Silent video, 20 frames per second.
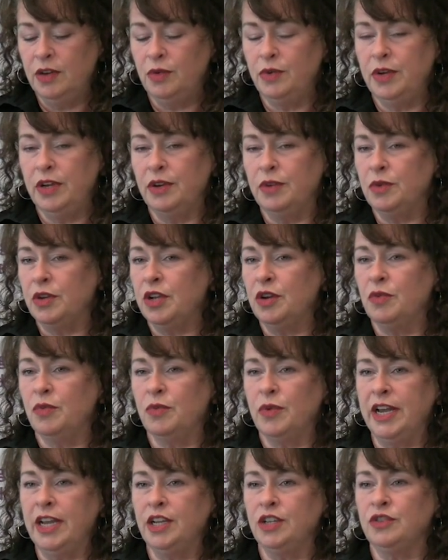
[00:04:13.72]
We can
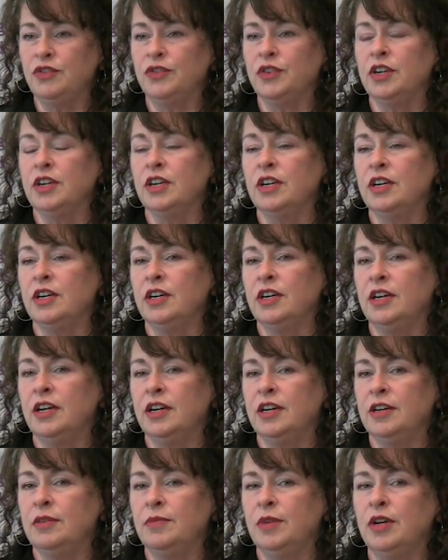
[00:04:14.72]
arrange for
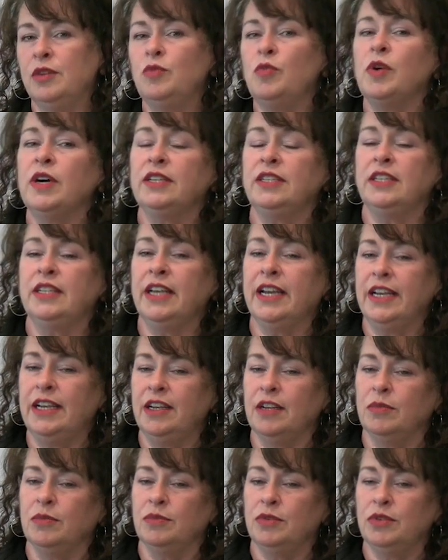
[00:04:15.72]
unwanted
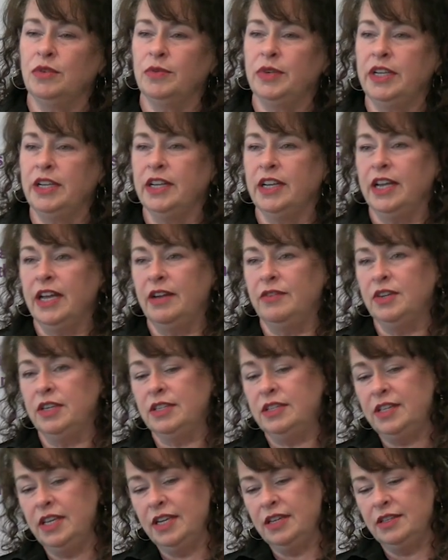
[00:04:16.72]
items. Are we going to have an
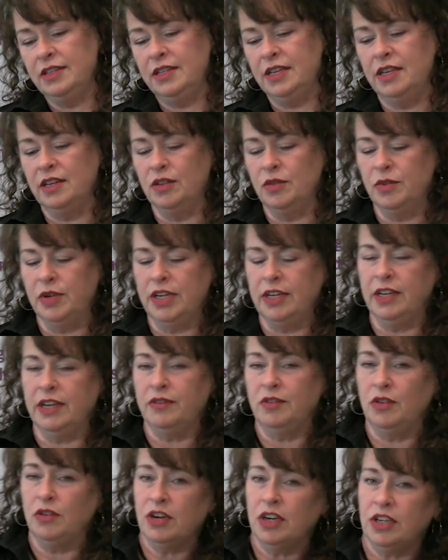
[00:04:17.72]
estate sale? Are we going to
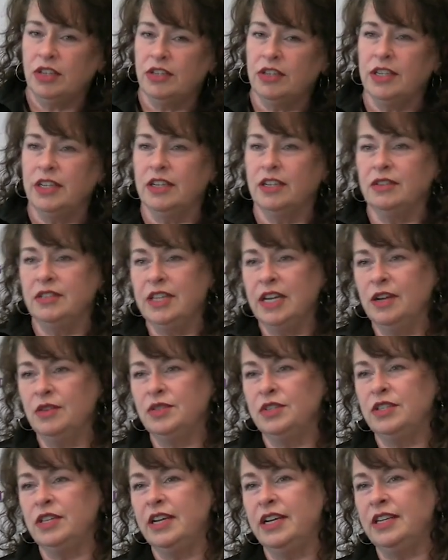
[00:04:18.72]
have a garage sale,
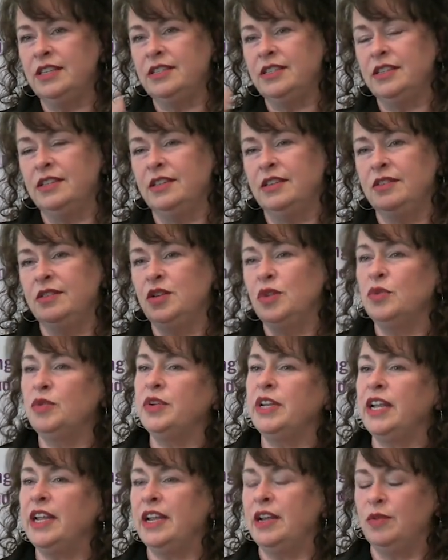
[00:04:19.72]
downsize and
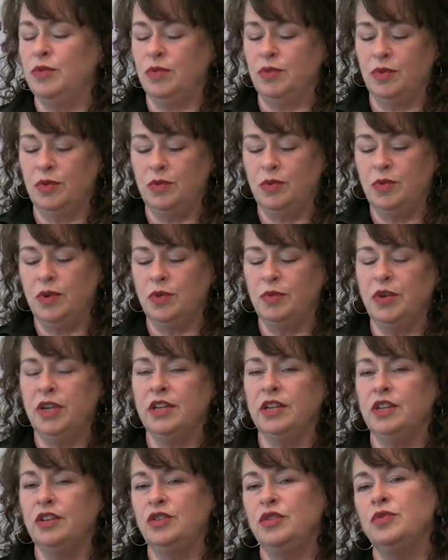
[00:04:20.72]
donate? What are we
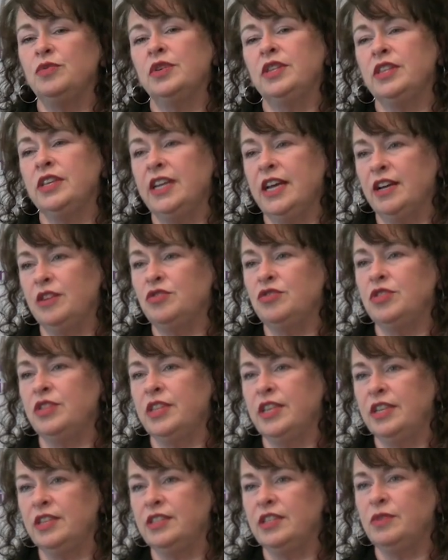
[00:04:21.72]
going to do with the extra
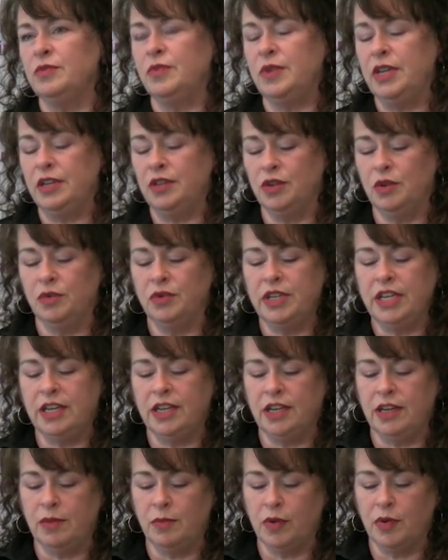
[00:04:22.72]
things that we don't need
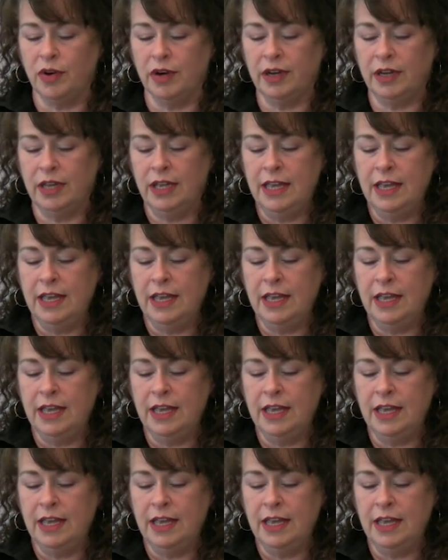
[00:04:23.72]
anymore?